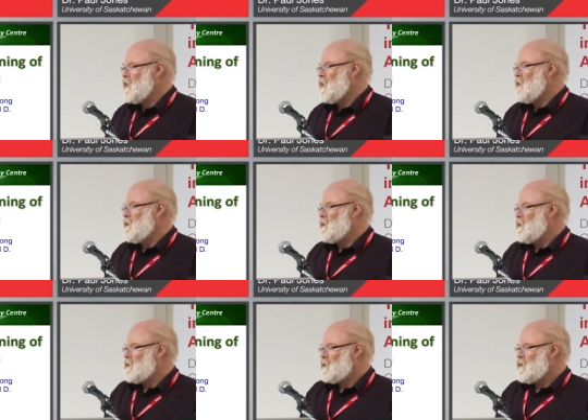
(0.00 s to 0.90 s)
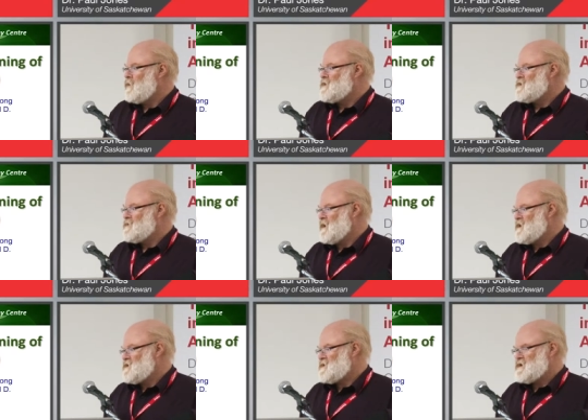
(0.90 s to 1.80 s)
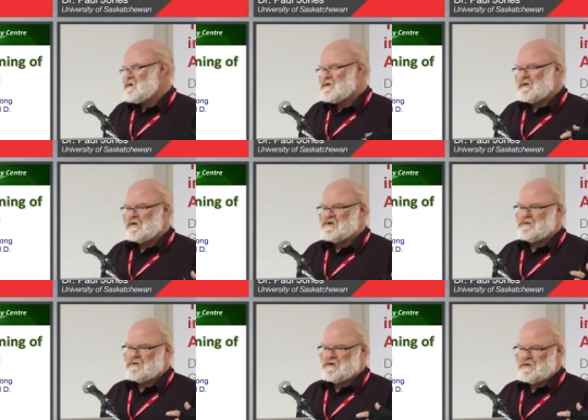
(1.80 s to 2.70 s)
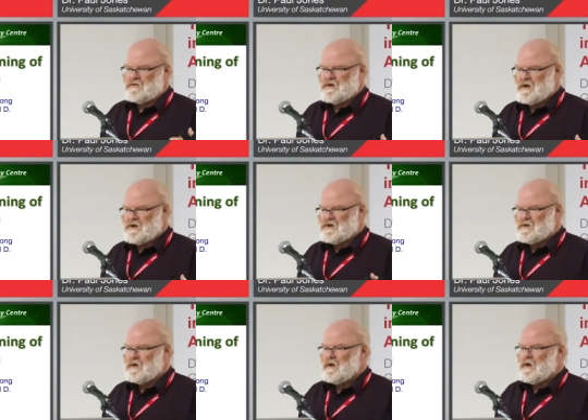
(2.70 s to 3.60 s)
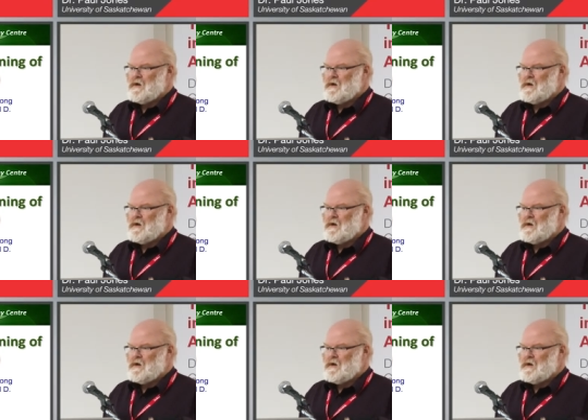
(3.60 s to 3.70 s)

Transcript: and then go into HCD collisional dissociation